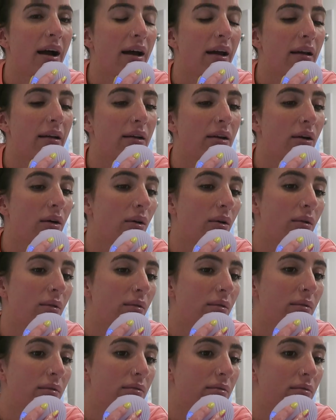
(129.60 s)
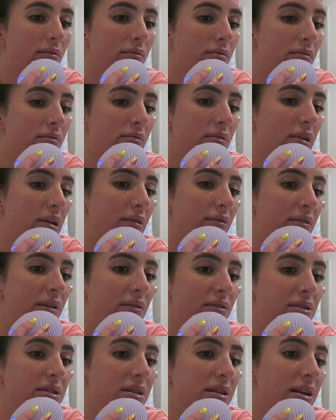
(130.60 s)
I don't, I've
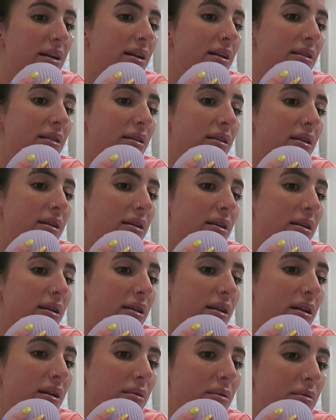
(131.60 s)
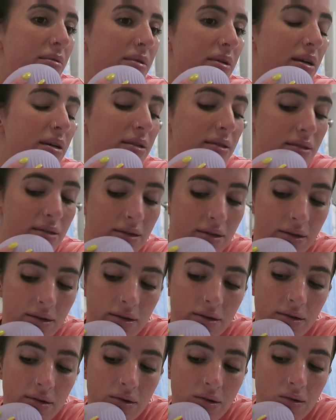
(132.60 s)
never seen anything like it and I'm obsessed.
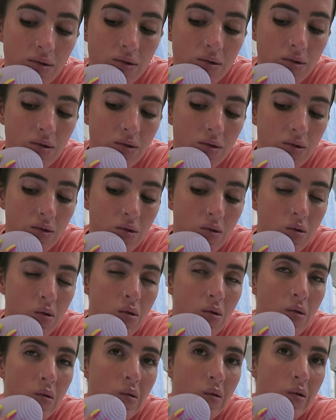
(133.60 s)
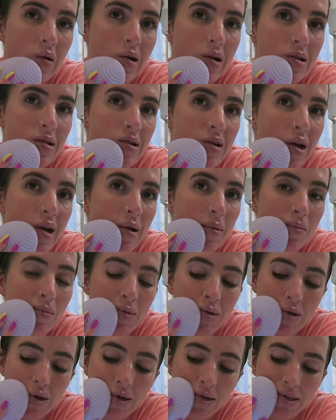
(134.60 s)
A lot of the
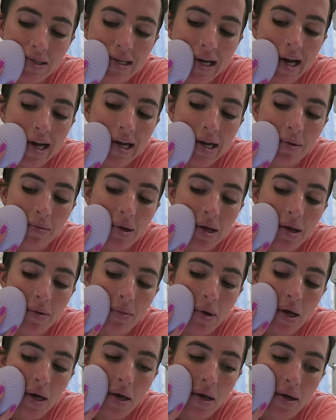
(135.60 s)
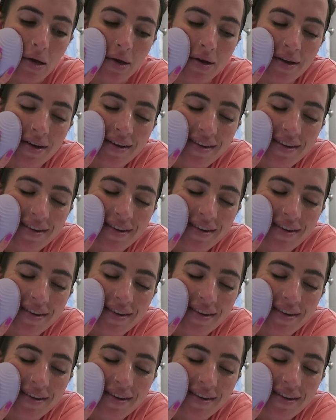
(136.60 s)
time, this girl's guiding me, but